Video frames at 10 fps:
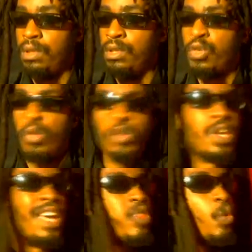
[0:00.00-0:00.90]
So when you
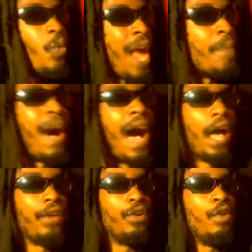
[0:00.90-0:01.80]
get the right
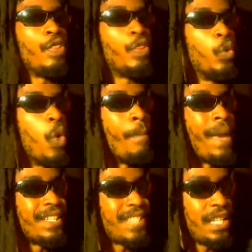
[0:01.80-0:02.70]
mind, through a
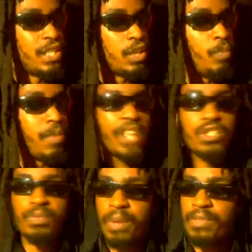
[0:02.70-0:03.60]
meditation on black
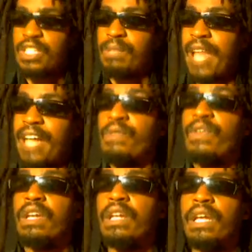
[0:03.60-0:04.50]
supremacy and black
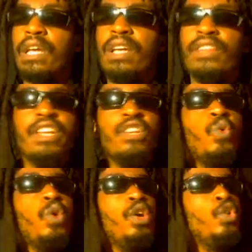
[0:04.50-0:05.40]
divinity, then
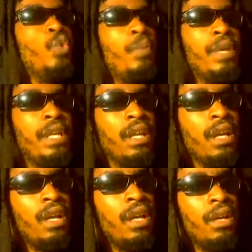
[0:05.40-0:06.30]
you will be
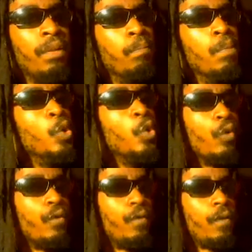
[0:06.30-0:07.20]

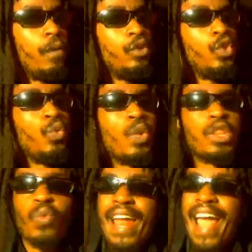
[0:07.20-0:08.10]
moved to what
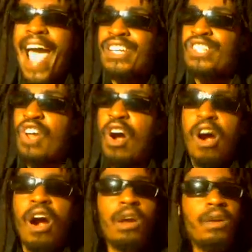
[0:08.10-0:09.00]
the right actions
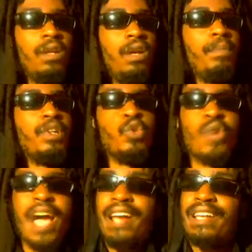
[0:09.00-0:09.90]
are. But you
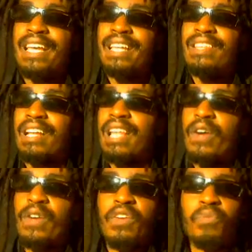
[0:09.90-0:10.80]
got to get the
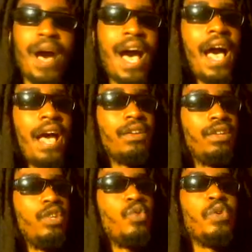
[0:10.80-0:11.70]
clarity of mind.
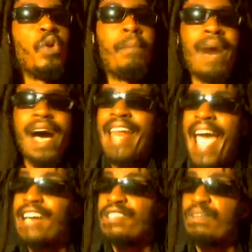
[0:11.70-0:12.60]
Your mind
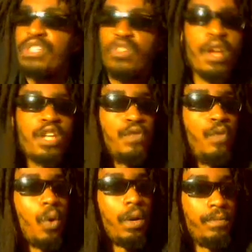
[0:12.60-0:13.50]
has to be
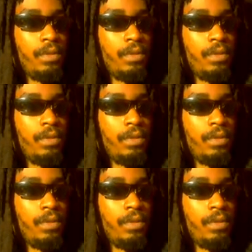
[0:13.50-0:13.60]
transformed